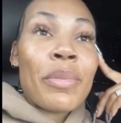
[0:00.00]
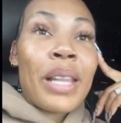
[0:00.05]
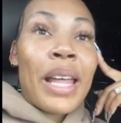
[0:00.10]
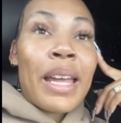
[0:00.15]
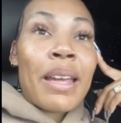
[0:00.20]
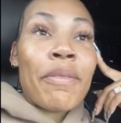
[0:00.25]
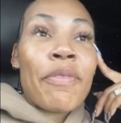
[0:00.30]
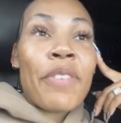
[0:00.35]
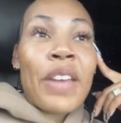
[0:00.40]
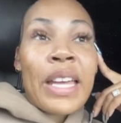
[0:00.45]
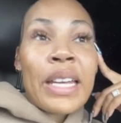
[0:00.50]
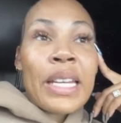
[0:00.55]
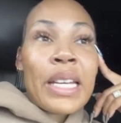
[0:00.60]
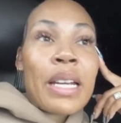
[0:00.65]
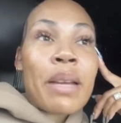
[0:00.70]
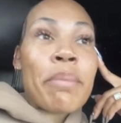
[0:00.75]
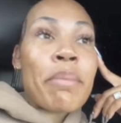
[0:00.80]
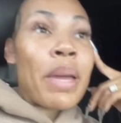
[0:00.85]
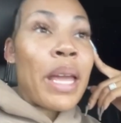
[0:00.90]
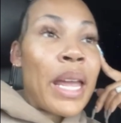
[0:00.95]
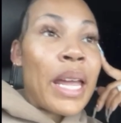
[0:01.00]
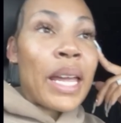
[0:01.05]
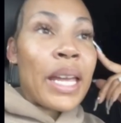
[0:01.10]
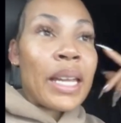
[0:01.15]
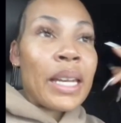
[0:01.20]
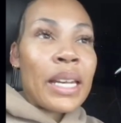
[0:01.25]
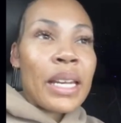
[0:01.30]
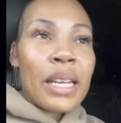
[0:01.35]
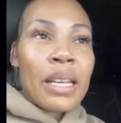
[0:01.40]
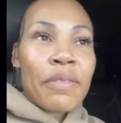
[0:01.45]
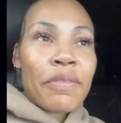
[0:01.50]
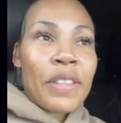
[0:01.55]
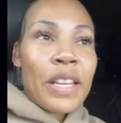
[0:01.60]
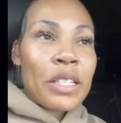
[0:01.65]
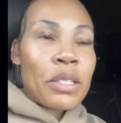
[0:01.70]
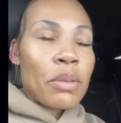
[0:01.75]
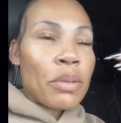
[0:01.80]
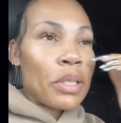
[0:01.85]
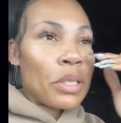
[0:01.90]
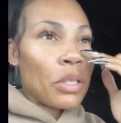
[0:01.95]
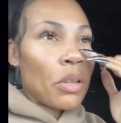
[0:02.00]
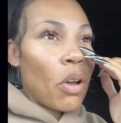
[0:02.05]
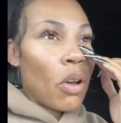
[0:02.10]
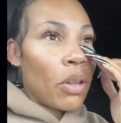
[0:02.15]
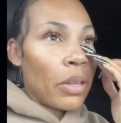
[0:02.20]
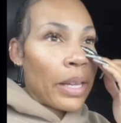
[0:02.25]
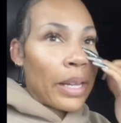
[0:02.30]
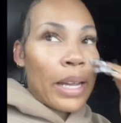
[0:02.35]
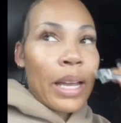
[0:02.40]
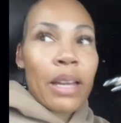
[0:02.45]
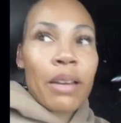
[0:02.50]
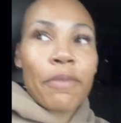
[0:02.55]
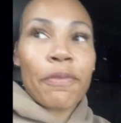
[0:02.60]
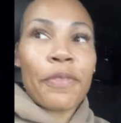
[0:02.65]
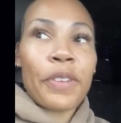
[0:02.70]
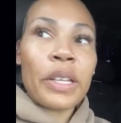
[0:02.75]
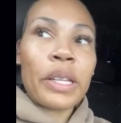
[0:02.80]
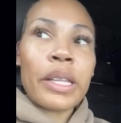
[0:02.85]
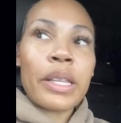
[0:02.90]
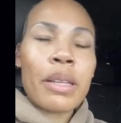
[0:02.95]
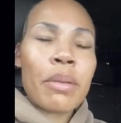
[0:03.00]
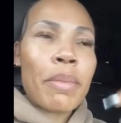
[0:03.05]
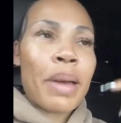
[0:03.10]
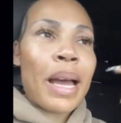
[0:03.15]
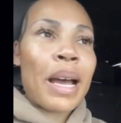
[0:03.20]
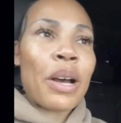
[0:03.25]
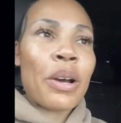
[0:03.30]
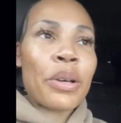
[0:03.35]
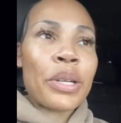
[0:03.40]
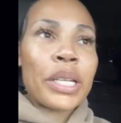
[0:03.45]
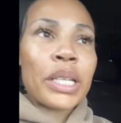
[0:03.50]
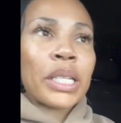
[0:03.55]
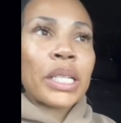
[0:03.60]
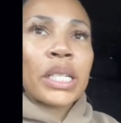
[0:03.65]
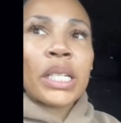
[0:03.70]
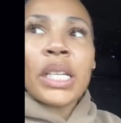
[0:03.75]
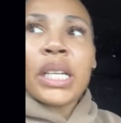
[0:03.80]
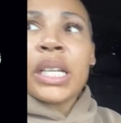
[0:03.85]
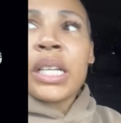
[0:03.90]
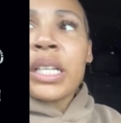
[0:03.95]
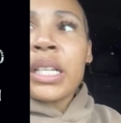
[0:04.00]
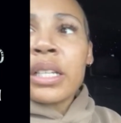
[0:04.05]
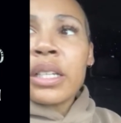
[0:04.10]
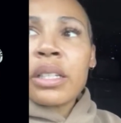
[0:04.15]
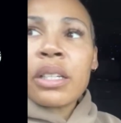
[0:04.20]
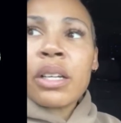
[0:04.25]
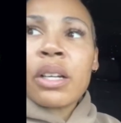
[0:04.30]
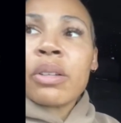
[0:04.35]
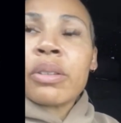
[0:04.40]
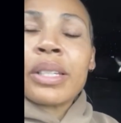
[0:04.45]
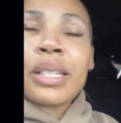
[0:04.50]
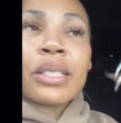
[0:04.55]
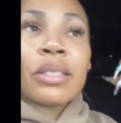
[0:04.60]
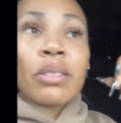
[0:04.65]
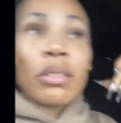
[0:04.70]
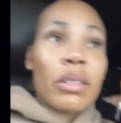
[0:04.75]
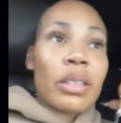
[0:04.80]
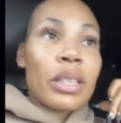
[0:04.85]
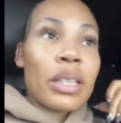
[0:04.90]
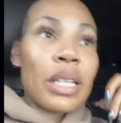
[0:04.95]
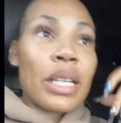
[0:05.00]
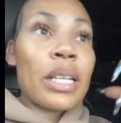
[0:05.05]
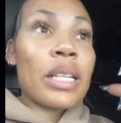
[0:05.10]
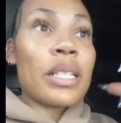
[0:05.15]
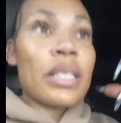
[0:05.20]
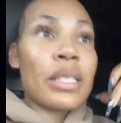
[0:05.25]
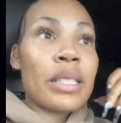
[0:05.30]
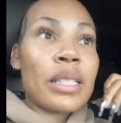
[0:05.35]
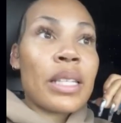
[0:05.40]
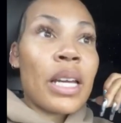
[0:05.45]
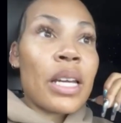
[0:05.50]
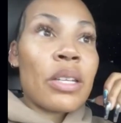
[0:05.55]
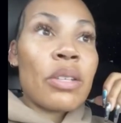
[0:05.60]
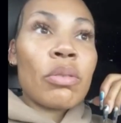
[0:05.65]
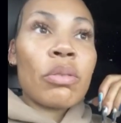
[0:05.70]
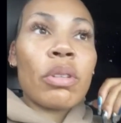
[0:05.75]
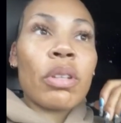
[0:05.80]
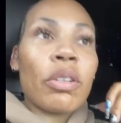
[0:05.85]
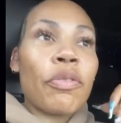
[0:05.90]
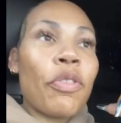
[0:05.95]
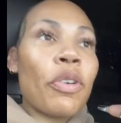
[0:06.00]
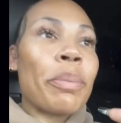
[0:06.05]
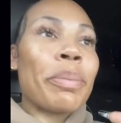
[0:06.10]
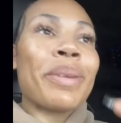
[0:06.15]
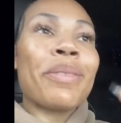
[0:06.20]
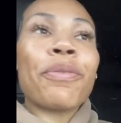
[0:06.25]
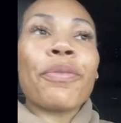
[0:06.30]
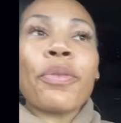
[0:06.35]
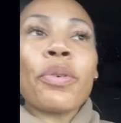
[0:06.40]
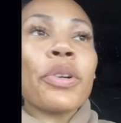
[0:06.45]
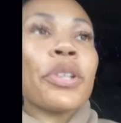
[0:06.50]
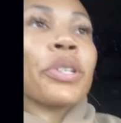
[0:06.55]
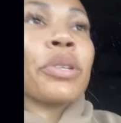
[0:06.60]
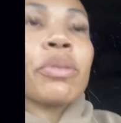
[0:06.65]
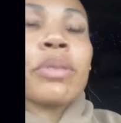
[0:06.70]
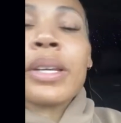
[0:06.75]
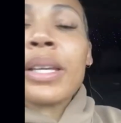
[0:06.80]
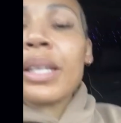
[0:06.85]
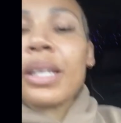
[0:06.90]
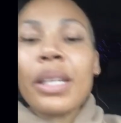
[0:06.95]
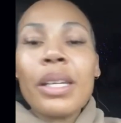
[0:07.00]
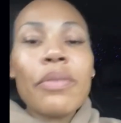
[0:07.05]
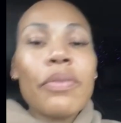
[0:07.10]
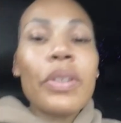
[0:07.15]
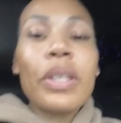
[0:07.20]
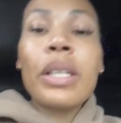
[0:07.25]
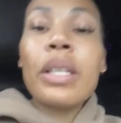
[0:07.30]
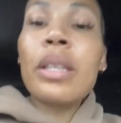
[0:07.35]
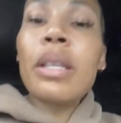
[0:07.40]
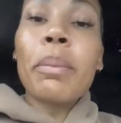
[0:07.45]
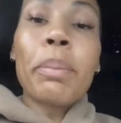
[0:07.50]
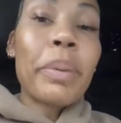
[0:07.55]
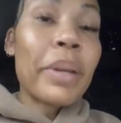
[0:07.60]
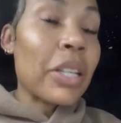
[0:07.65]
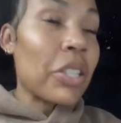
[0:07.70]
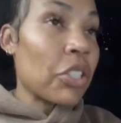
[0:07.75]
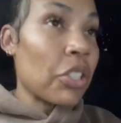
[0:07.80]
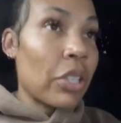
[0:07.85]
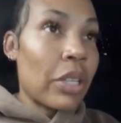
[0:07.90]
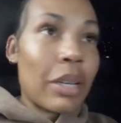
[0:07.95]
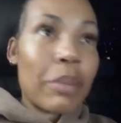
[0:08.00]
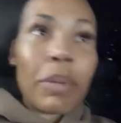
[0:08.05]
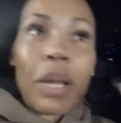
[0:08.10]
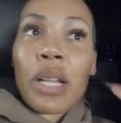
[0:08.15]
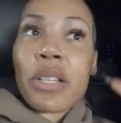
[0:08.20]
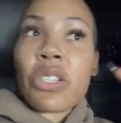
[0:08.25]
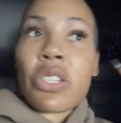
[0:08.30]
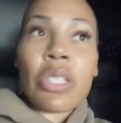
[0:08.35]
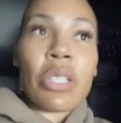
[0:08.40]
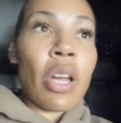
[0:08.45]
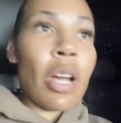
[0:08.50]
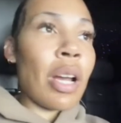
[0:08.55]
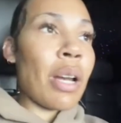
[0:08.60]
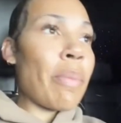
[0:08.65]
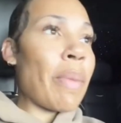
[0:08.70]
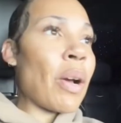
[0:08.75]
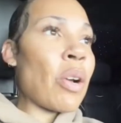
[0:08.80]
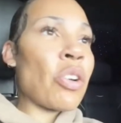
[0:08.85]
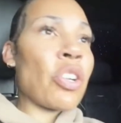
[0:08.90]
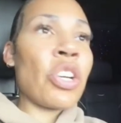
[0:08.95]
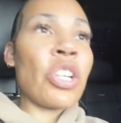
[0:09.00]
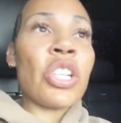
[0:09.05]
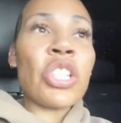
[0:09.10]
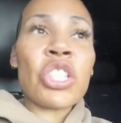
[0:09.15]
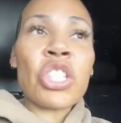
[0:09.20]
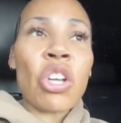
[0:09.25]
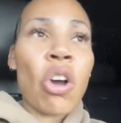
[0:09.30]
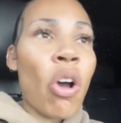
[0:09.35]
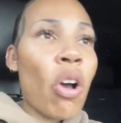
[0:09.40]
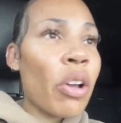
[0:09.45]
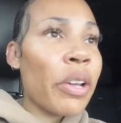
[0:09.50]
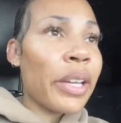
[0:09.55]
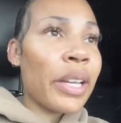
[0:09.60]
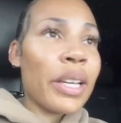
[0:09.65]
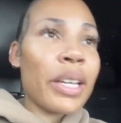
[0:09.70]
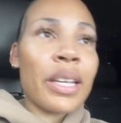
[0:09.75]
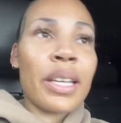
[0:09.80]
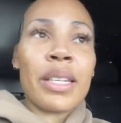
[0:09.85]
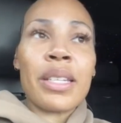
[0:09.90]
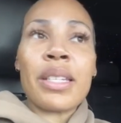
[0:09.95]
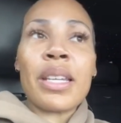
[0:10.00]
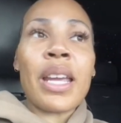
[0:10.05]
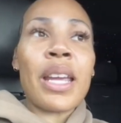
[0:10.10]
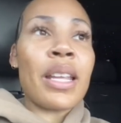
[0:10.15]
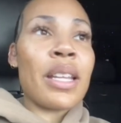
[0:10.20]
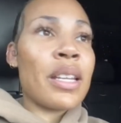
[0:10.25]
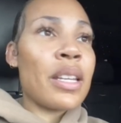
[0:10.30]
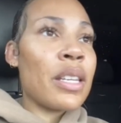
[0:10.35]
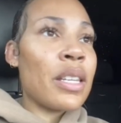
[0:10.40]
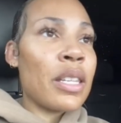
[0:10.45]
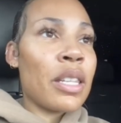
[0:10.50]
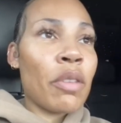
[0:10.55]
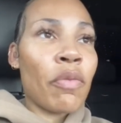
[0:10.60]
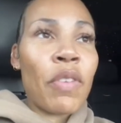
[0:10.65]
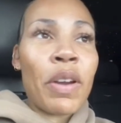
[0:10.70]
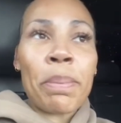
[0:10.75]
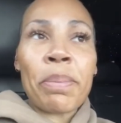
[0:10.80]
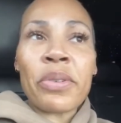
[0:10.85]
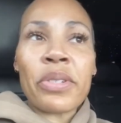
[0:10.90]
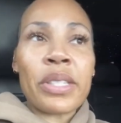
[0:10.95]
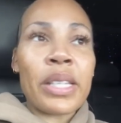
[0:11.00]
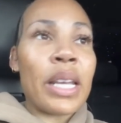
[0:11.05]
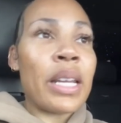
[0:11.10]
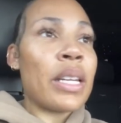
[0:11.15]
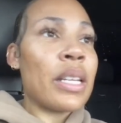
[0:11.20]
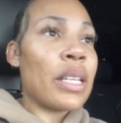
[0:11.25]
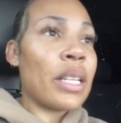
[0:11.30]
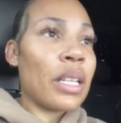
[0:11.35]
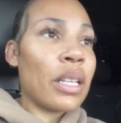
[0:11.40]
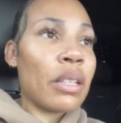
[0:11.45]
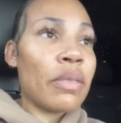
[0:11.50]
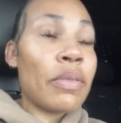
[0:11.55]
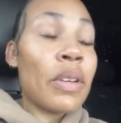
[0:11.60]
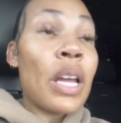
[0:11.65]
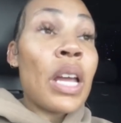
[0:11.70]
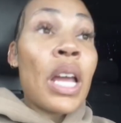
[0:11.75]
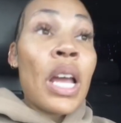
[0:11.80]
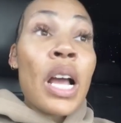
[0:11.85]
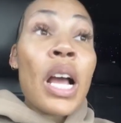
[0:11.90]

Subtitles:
like, vetting a man, if that's what it's called, like, kind of filling them out. And, you know, these are things that you look for before you get even in the picture. And I'm not just talking about good talking and the representative.